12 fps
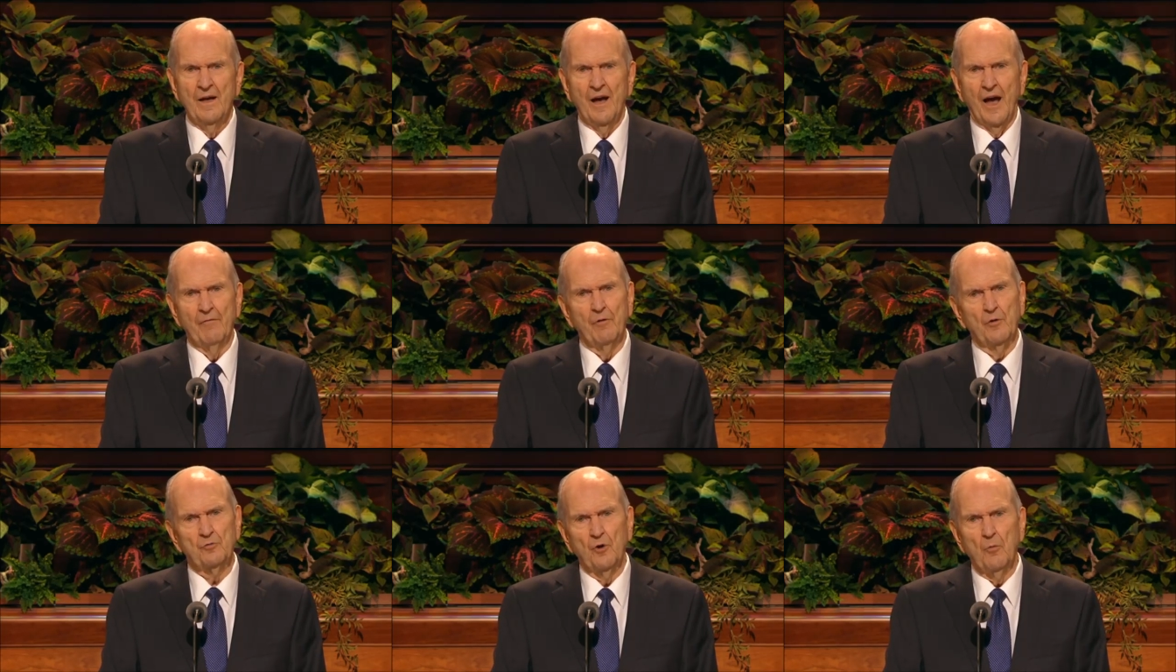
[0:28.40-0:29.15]
I've
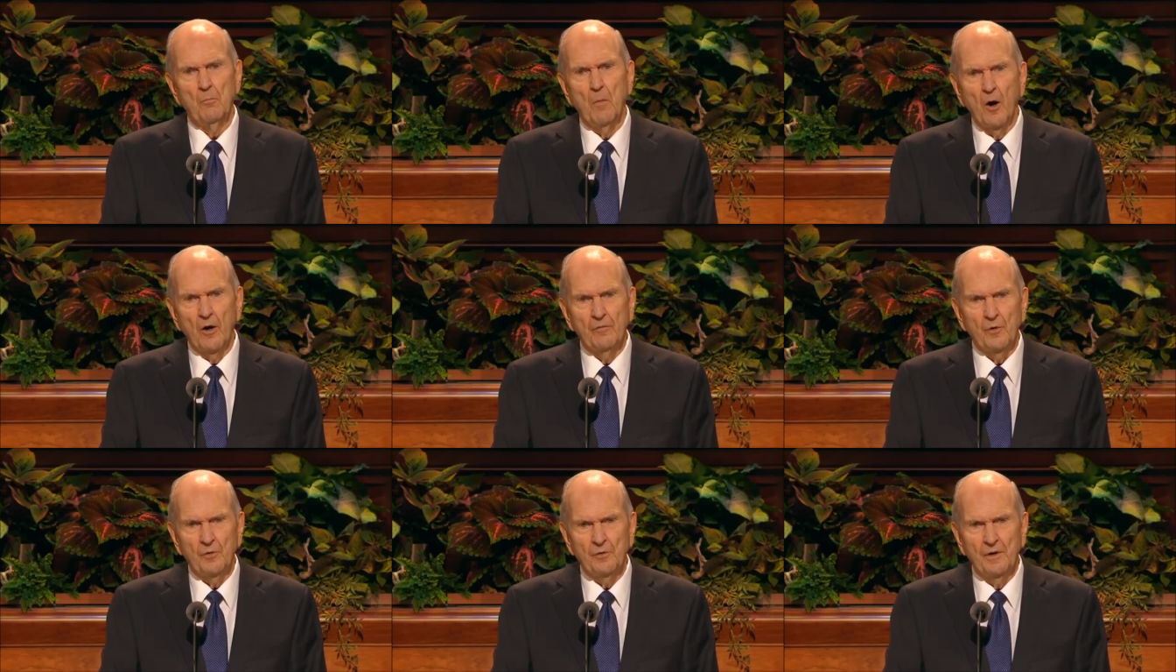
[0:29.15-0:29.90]
also
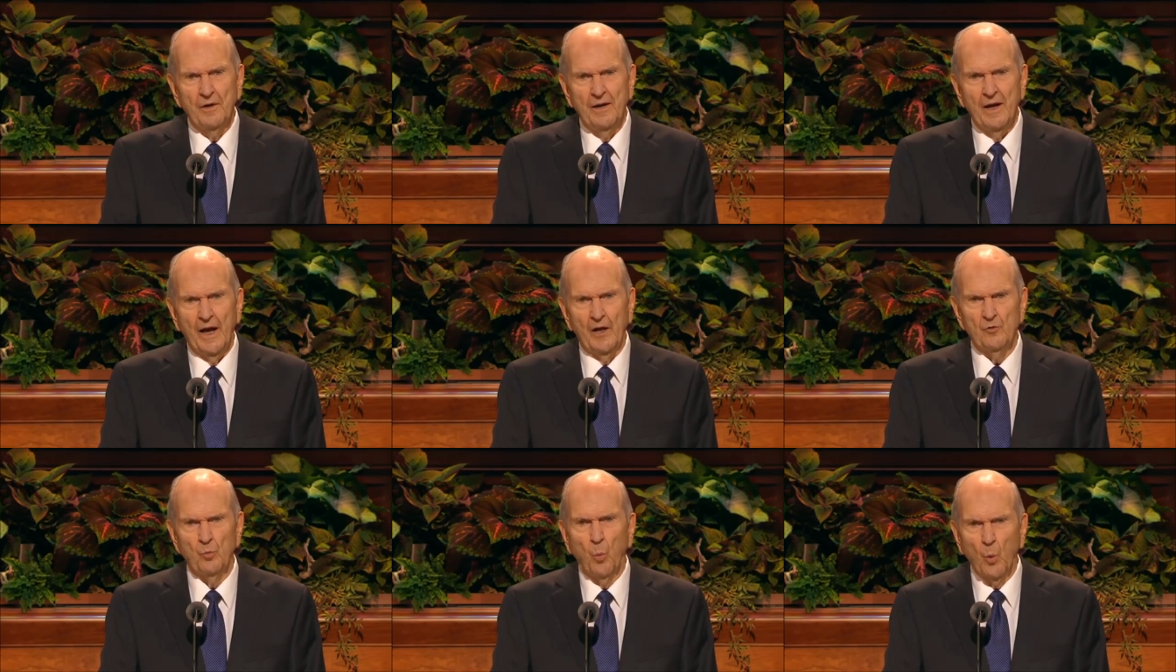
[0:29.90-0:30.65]
marveled
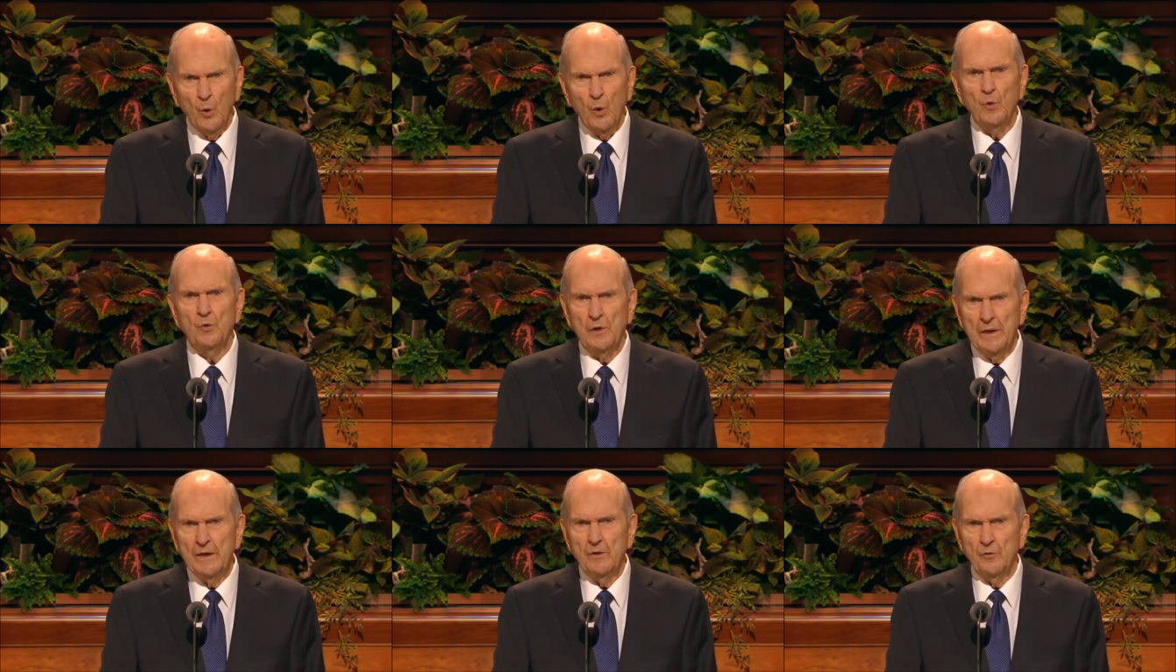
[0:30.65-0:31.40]
as world
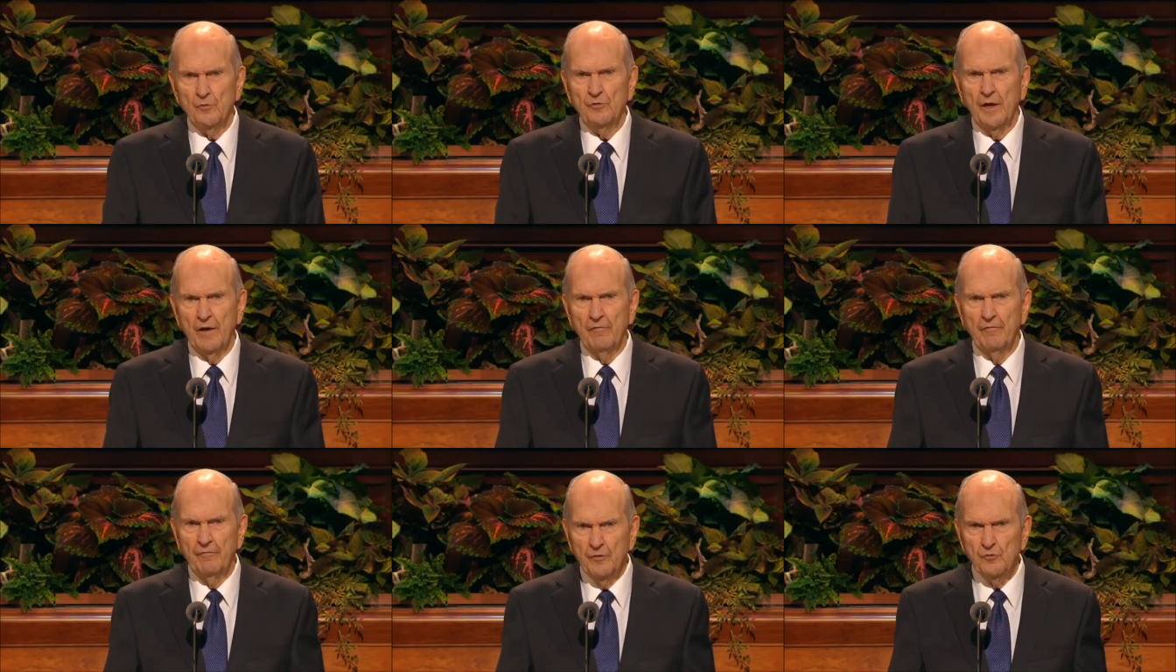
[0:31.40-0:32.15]
leaders have
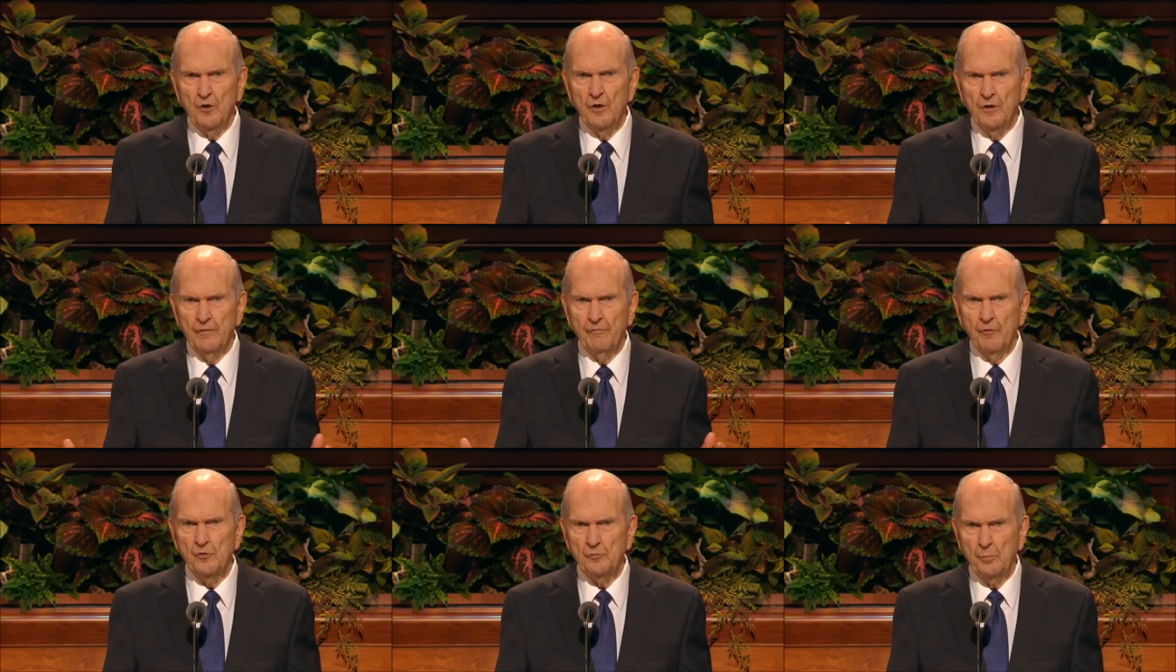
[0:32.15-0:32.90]
visited the
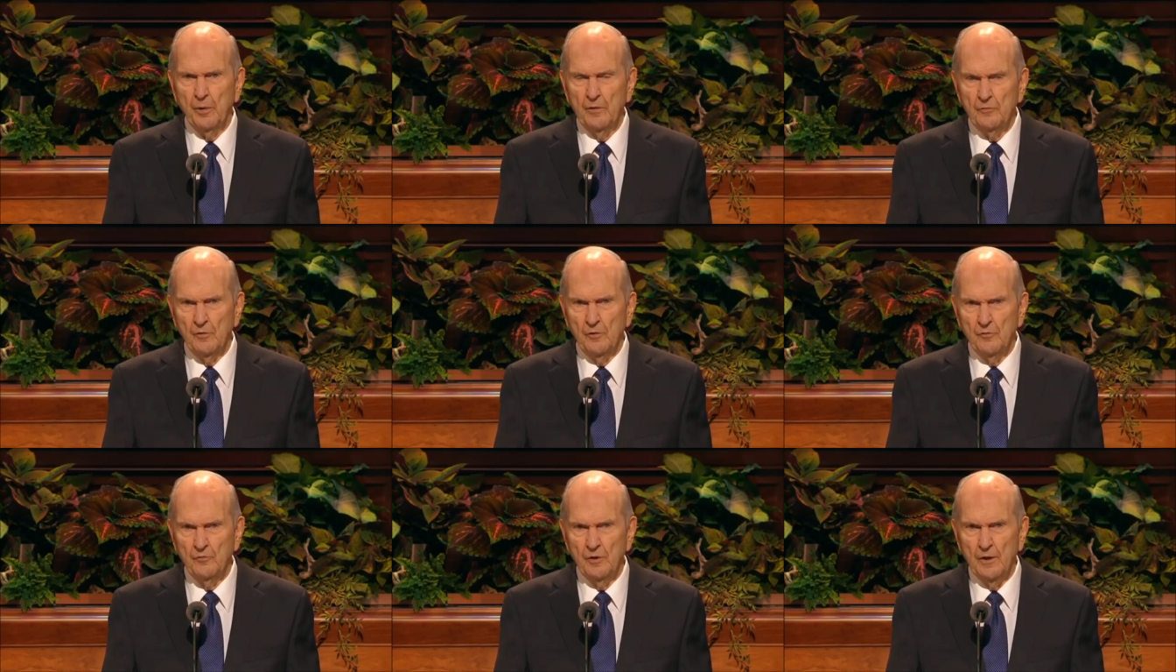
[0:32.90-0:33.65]
First
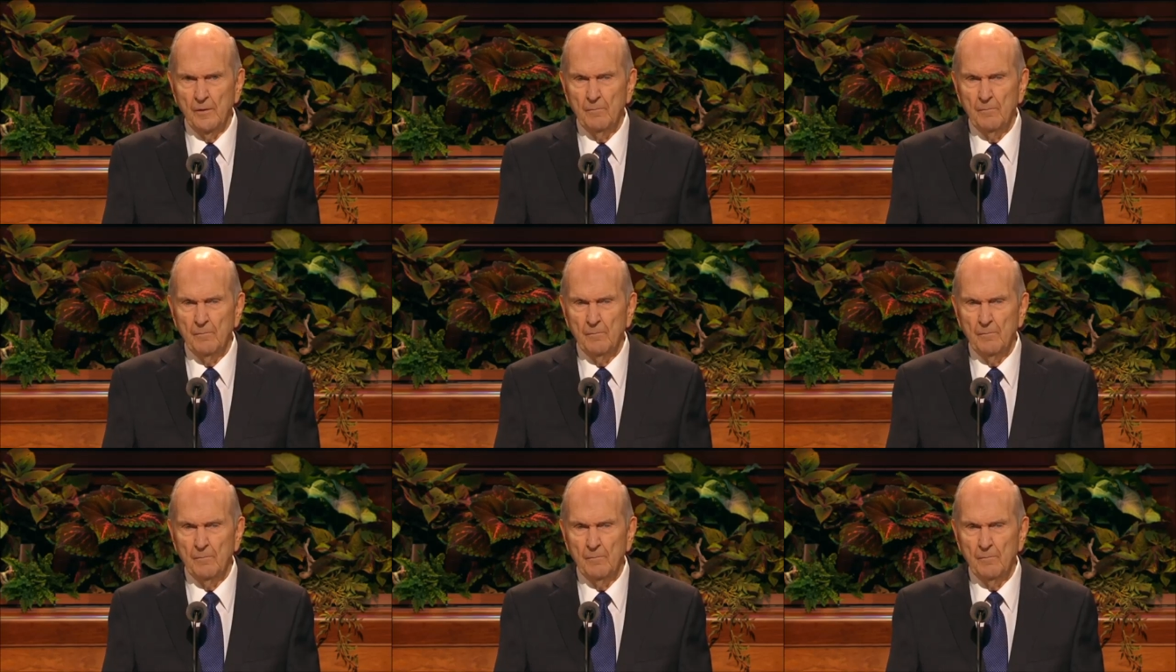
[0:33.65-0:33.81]
Presidency,